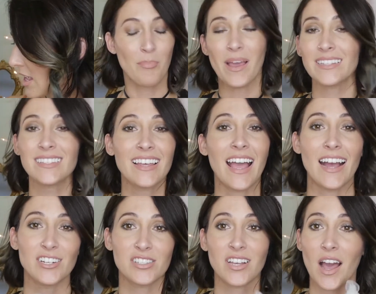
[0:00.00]
Basically,
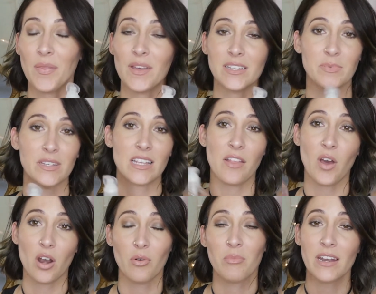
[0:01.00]
I just got this because I
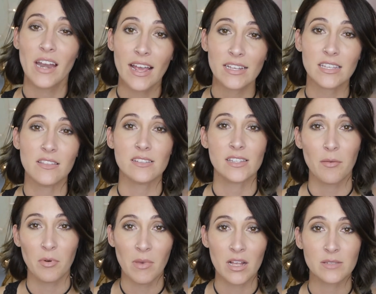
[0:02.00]
thought it would be nice in the
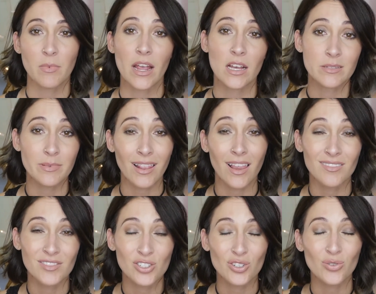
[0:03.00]
summer months. My husband
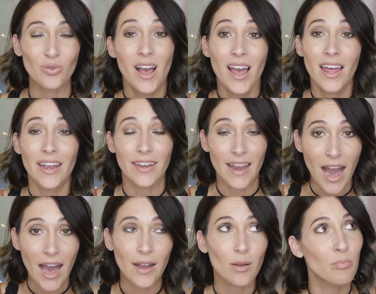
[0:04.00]
loves to
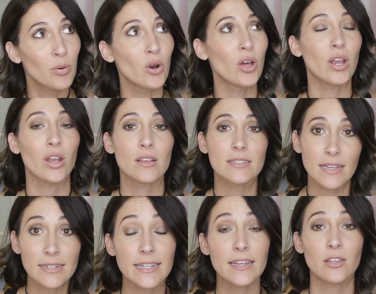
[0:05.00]
not put
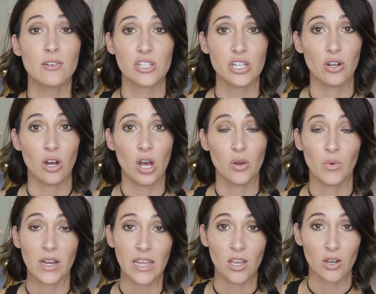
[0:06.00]
suntan lotion on
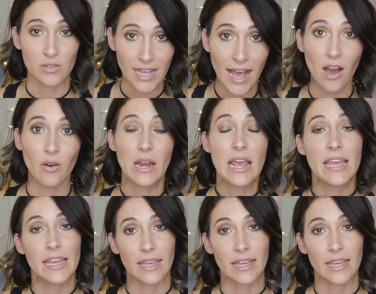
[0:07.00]
when he goes out.